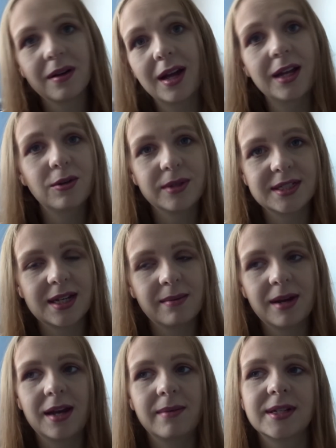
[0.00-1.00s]
I always dye
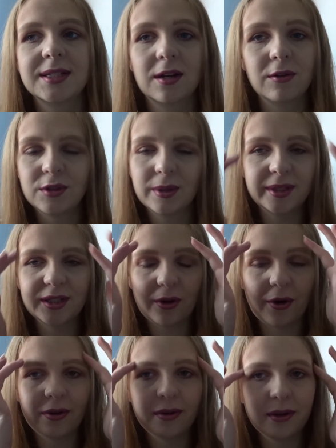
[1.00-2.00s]
my hair myself, so it's
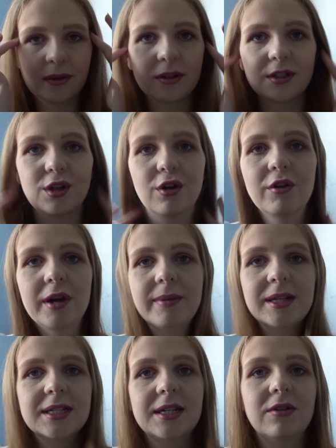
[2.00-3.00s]
not a great
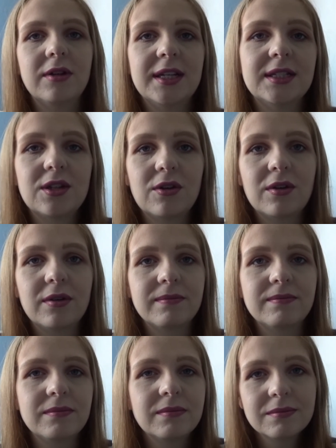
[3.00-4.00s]
big deal. It's not
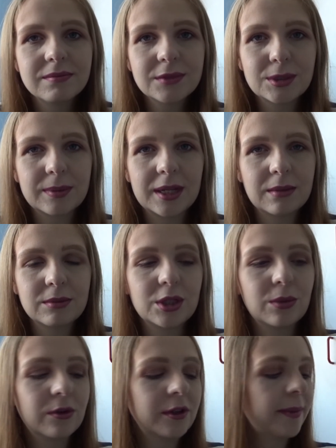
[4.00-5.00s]
something I'm
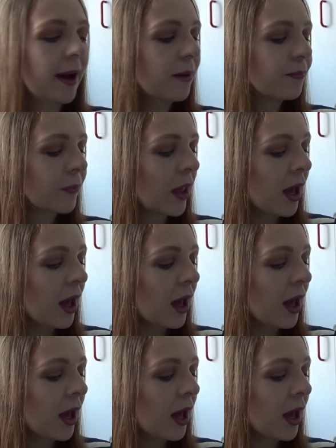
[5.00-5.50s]
too worried about.